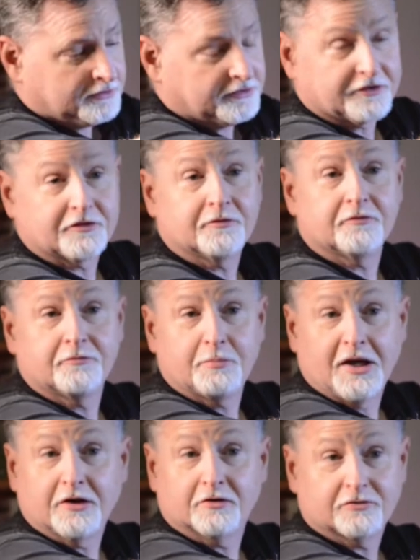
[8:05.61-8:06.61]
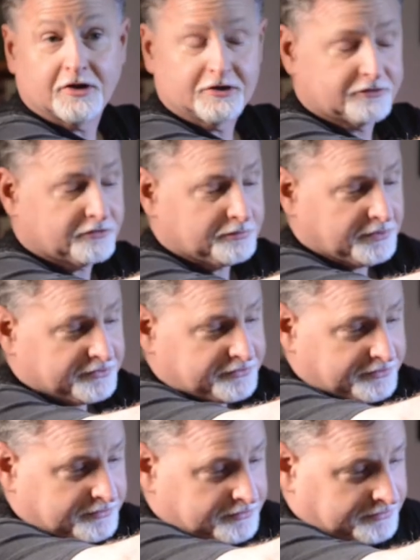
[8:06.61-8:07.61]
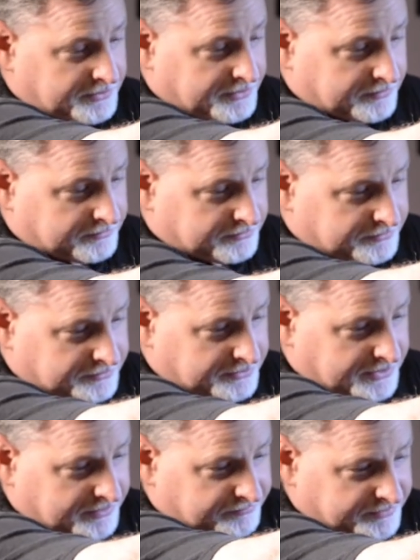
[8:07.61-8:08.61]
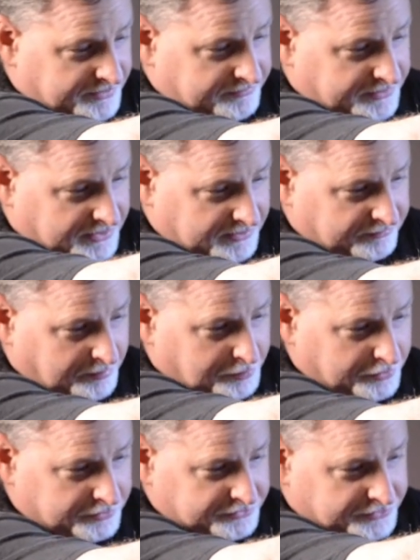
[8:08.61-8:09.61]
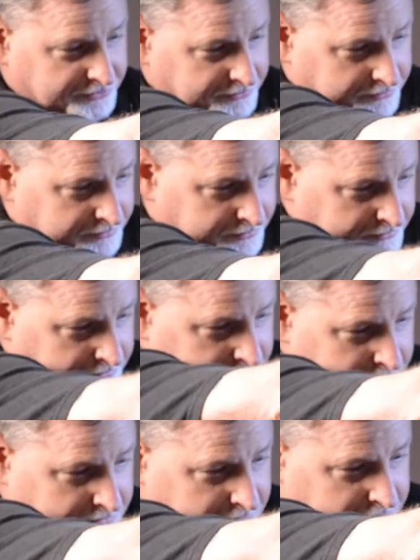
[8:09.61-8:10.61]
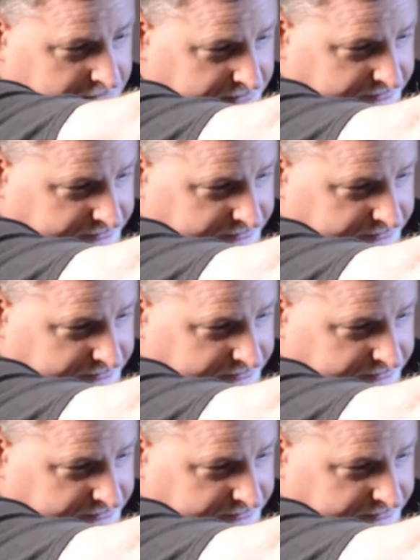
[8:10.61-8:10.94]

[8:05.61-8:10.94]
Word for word: doesn't bend or flex too much here. Now, you're going to have to give it kind of a push here to get